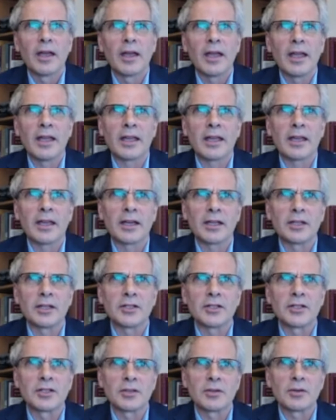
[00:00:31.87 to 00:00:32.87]

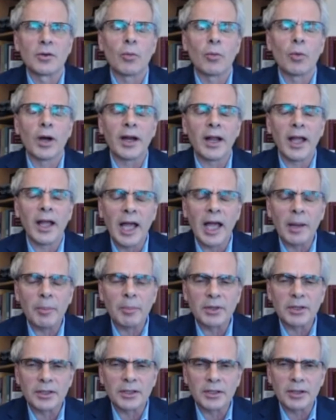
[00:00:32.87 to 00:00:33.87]
And what
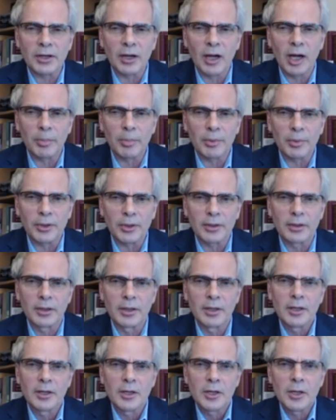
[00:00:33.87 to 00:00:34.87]
happened in copper
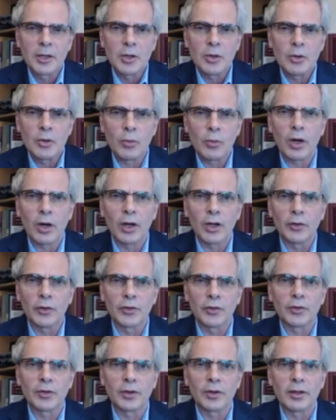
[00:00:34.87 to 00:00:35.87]

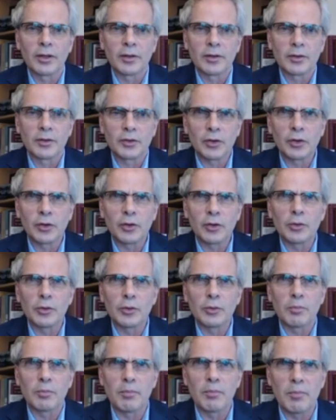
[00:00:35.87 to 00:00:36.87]
was two
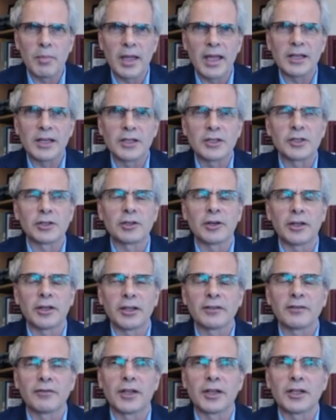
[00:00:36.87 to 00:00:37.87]
major
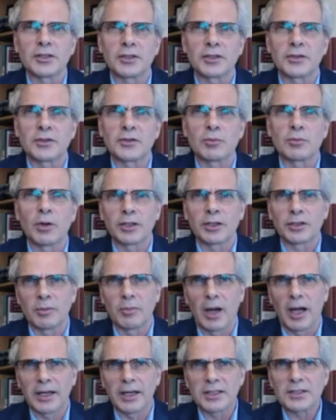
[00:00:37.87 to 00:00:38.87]
innovations. One on the
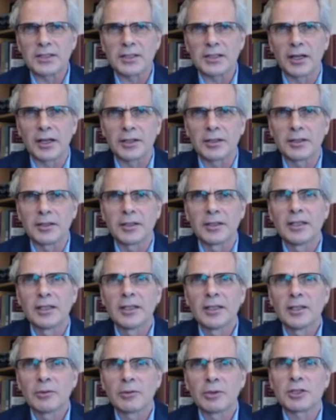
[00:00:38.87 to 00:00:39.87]
mining side,
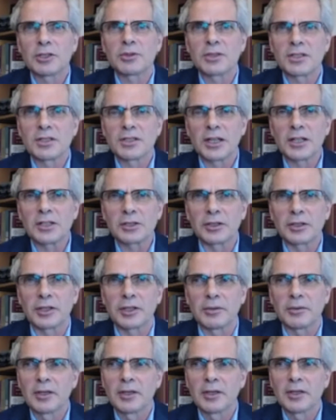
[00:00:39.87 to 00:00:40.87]
which was
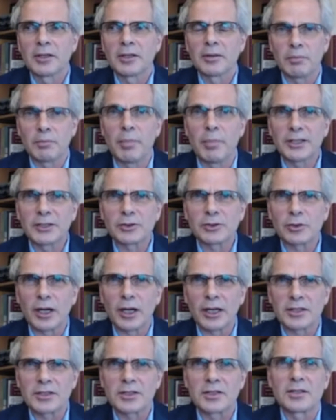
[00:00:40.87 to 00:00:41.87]
essentially big
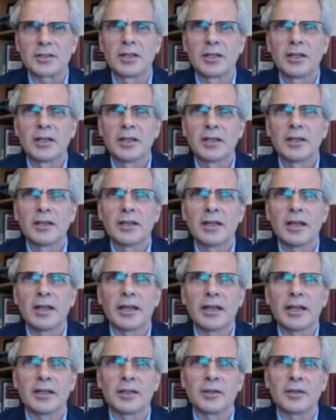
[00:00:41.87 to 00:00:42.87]
trucks
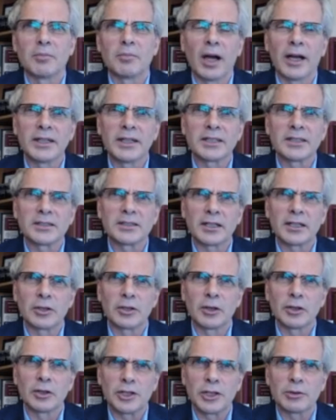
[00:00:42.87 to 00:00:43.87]
and mining
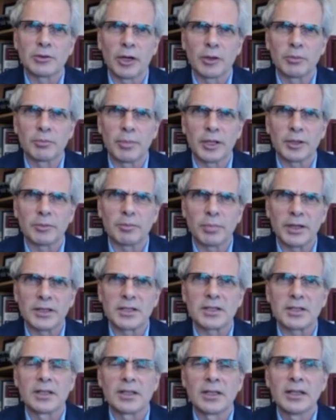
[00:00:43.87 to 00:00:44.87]
technology around big
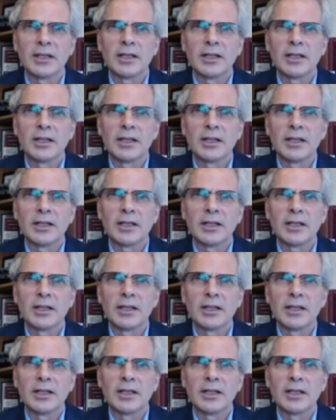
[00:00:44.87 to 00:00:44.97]
pits,